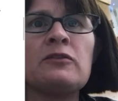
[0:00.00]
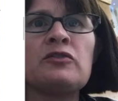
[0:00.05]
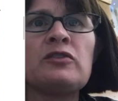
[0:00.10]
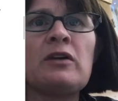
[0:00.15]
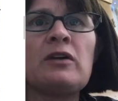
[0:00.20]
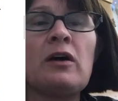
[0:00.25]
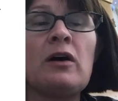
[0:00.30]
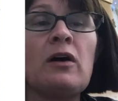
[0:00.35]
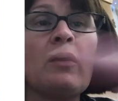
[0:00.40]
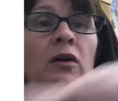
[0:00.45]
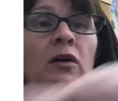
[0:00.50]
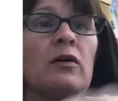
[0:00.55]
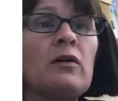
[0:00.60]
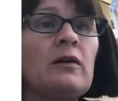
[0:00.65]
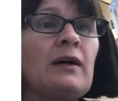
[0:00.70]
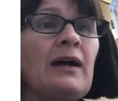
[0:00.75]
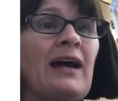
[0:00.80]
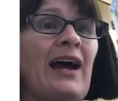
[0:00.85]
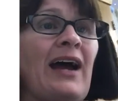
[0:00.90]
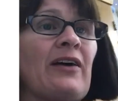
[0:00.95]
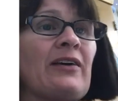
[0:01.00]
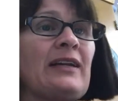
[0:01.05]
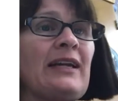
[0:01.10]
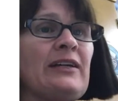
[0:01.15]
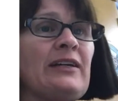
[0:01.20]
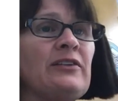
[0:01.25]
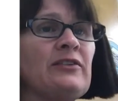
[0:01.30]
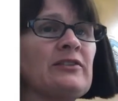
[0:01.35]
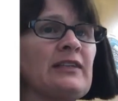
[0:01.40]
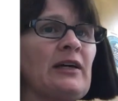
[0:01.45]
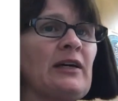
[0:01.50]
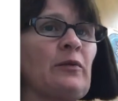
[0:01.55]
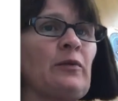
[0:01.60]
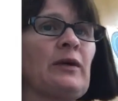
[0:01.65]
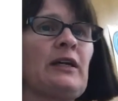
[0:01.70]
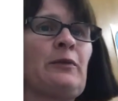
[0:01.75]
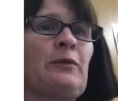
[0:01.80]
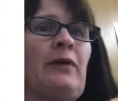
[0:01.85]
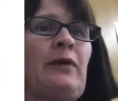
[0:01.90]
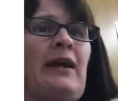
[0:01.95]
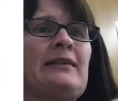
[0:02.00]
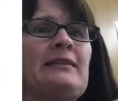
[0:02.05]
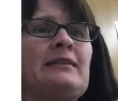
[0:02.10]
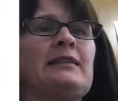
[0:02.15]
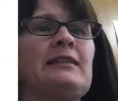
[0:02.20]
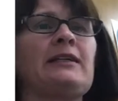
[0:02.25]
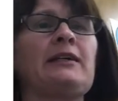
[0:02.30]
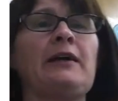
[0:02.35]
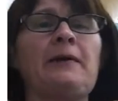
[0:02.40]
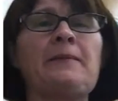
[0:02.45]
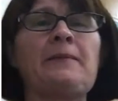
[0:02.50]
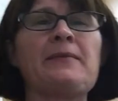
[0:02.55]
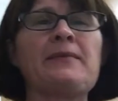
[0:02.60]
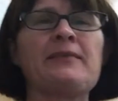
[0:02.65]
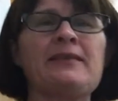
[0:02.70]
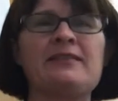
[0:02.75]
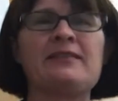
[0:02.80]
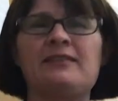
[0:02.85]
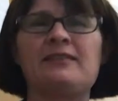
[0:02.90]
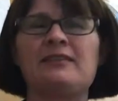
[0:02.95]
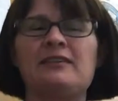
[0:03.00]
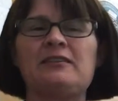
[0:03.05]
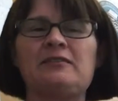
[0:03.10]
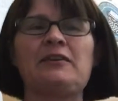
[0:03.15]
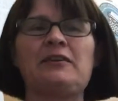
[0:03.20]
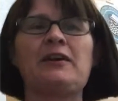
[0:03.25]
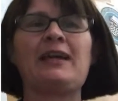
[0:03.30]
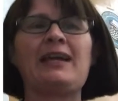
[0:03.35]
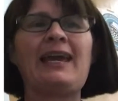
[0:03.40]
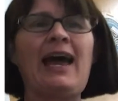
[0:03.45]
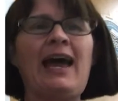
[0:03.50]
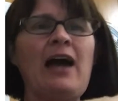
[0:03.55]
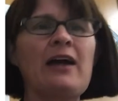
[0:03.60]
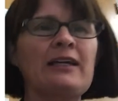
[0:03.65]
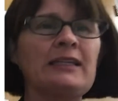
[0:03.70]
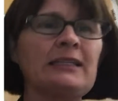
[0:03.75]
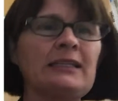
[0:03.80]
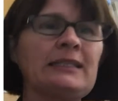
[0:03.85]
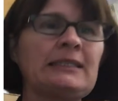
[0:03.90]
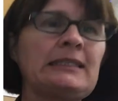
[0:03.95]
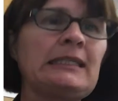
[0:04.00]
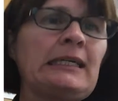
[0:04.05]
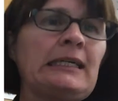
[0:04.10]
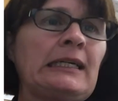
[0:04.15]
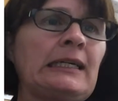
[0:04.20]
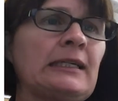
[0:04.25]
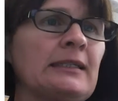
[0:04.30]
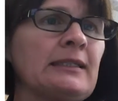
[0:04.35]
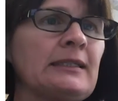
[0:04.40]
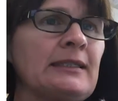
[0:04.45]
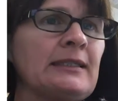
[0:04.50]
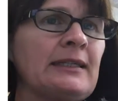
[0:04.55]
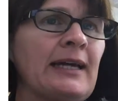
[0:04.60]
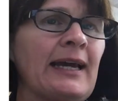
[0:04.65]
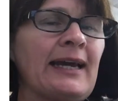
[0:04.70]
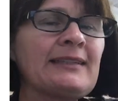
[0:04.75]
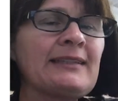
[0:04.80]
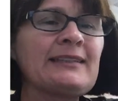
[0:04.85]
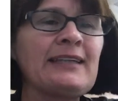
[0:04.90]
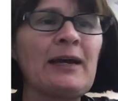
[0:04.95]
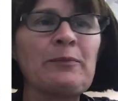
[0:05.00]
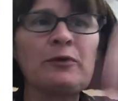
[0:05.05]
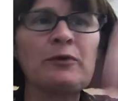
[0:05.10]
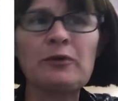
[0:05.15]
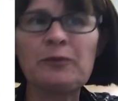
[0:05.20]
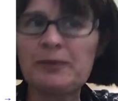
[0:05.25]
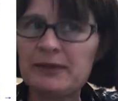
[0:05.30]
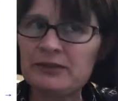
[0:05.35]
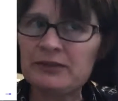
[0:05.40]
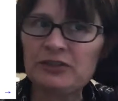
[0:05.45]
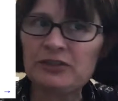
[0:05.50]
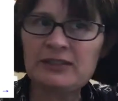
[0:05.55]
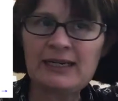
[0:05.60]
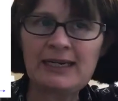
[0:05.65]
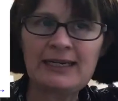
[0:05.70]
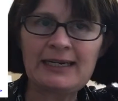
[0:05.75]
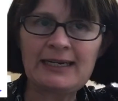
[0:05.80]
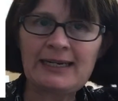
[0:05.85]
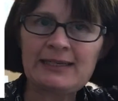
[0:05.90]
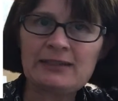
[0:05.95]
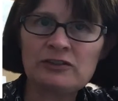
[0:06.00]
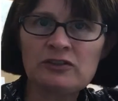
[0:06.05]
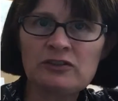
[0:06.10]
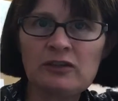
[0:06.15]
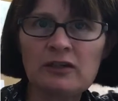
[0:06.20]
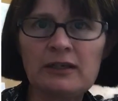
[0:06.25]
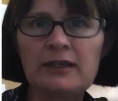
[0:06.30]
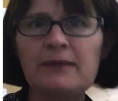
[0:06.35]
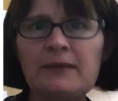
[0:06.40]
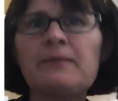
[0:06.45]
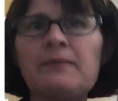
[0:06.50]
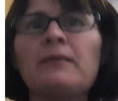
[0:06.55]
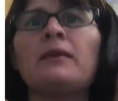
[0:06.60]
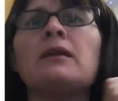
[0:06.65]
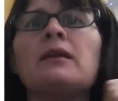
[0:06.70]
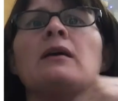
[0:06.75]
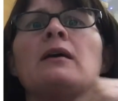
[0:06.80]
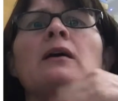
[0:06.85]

So how can I use that? We're going to practice here. This isn't a very calculus-y example, but just kind of get us started.